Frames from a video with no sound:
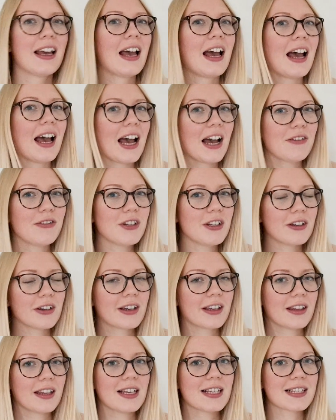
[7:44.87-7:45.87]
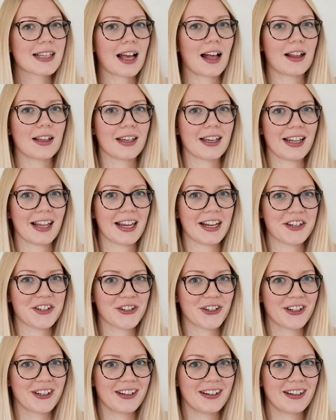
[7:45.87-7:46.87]
Have a look at this
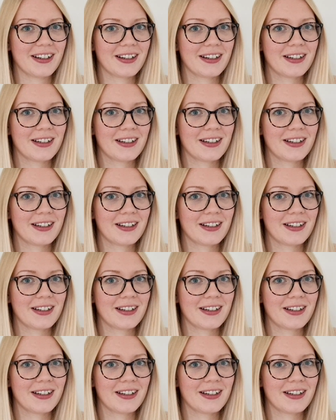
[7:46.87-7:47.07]
calculation.